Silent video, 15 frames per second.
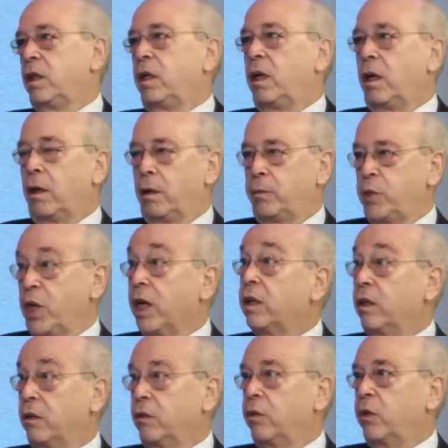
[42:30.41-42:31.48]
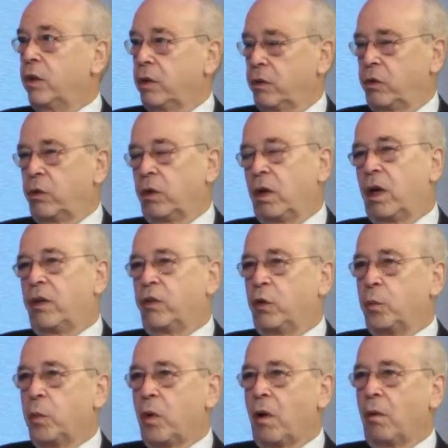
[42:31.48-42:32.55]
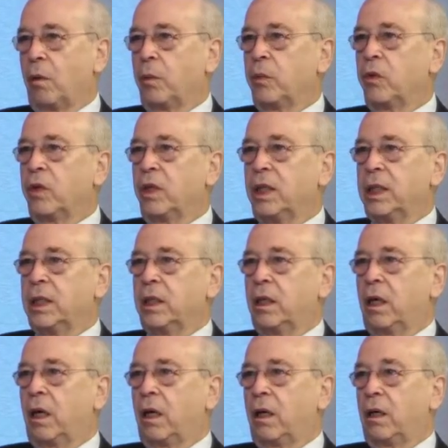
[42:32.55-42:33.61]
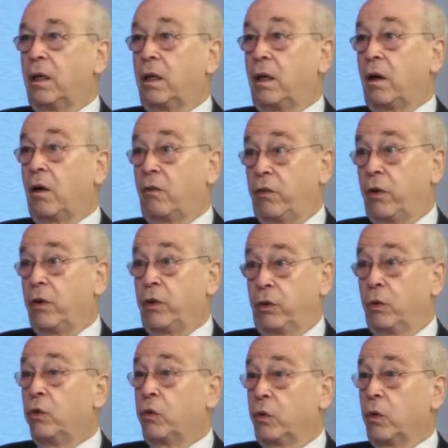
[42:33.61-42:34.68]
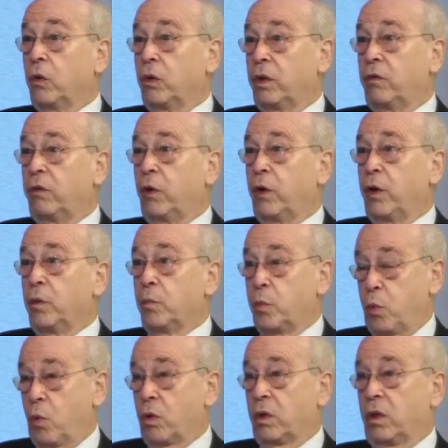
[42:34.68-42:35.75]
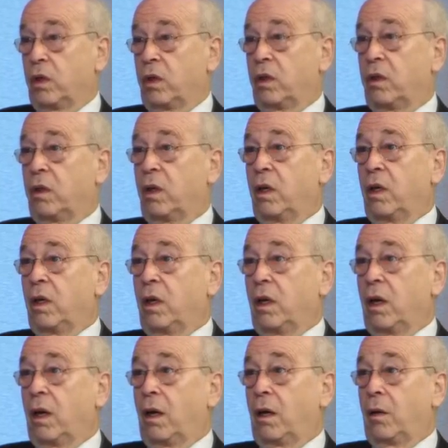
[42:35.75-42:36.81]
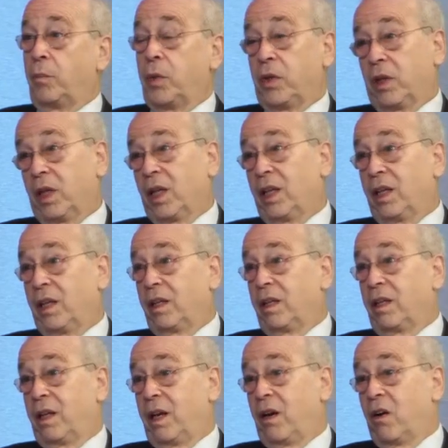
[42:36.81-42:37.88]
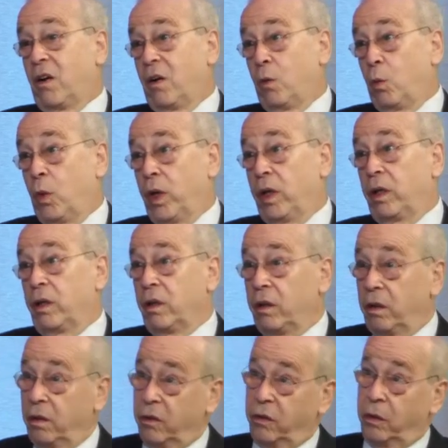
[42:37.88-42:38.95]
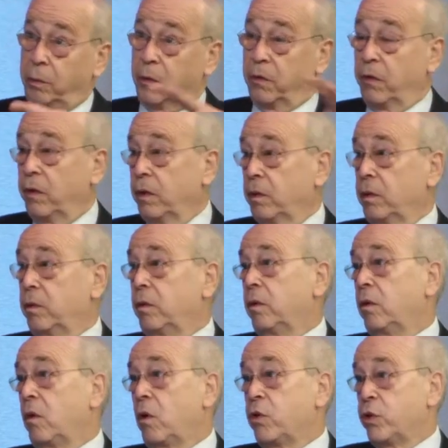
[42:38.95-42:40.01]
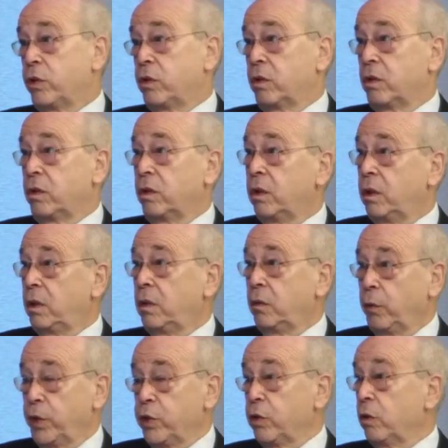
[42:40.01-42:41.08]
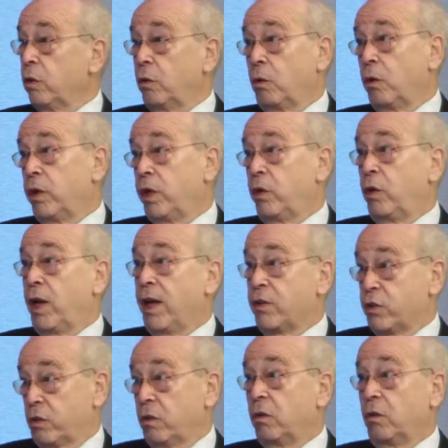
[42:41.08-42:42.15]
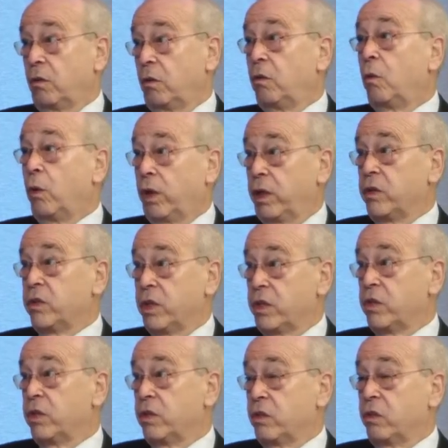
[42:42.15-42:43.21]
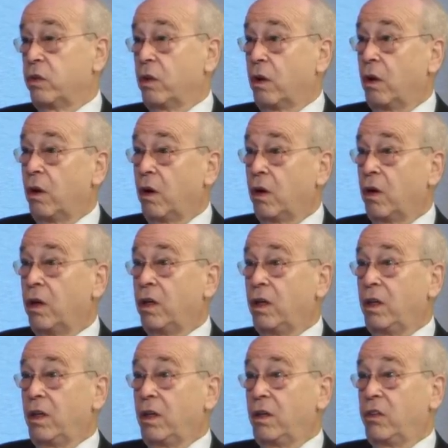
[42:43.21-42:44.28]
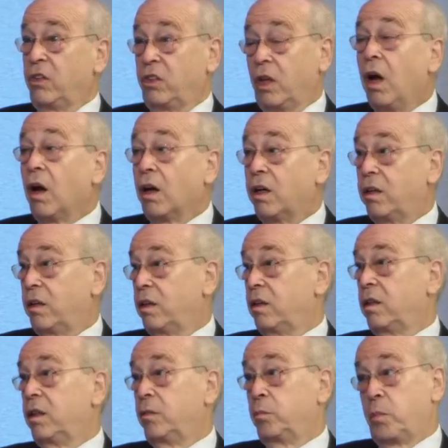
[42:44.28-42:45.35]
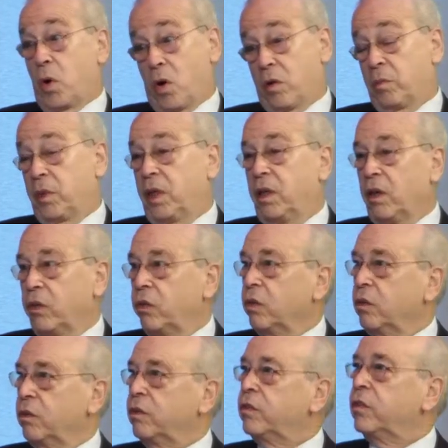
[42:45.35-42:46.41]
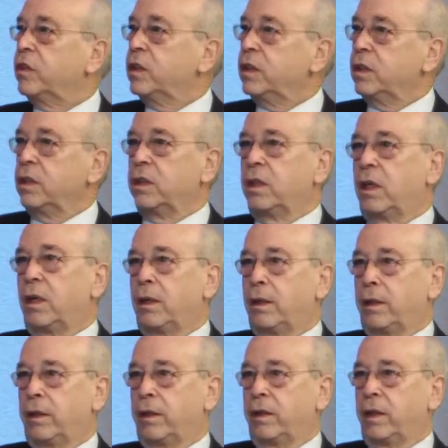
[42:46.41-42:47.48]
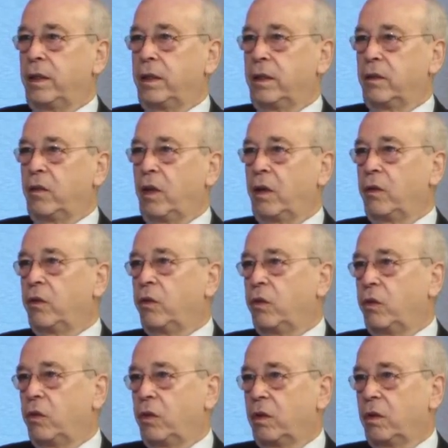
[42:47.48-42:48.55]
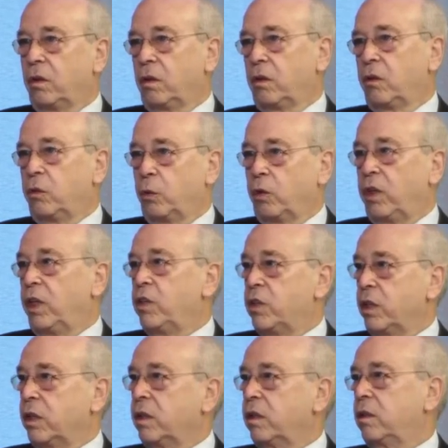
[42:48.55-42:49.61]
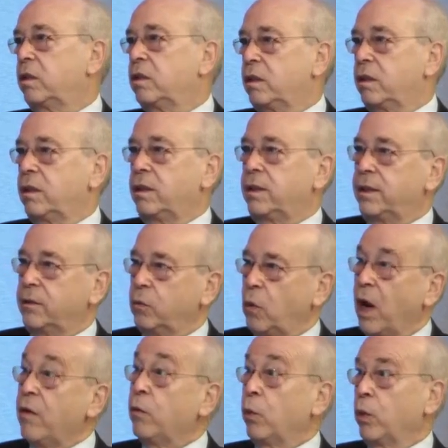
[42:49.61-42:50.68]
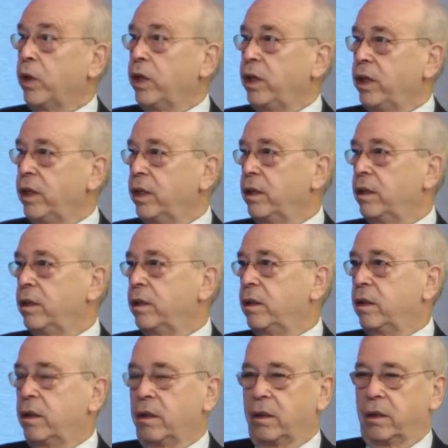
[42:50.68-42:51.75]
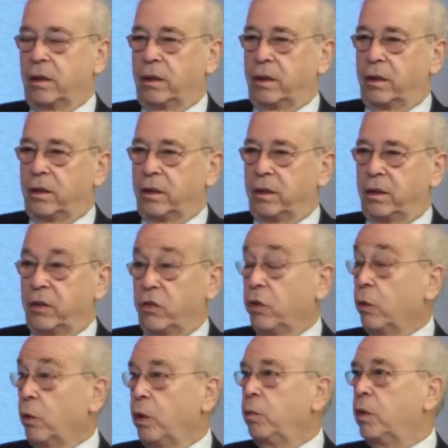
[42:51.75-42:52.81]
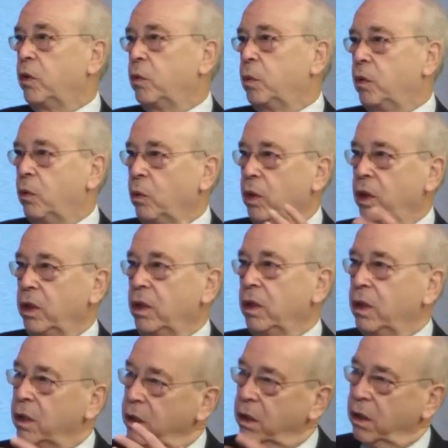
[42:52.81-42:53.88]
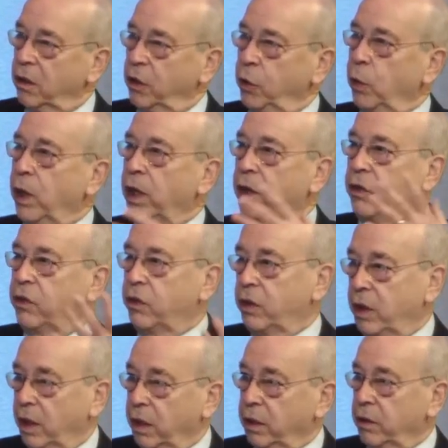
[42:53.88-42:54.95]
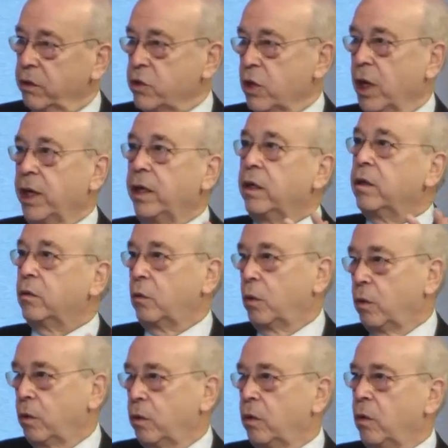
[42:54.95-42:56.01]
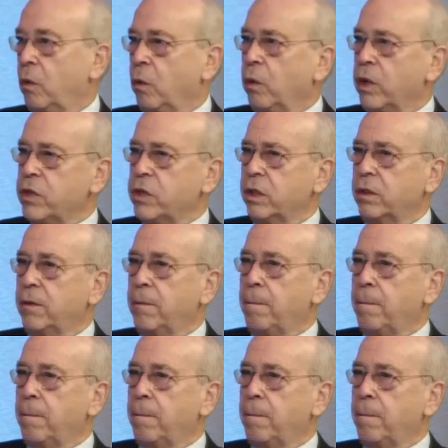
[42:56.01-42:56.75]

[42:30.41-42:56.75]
objectives and certain kinds of problems, are very useful and very important uh, particularly in an era when some of the larger regional or international organizations are stuck, in part because of uh, the intense strategic rivalry and uh, disagreements between the US and China or, or Russia.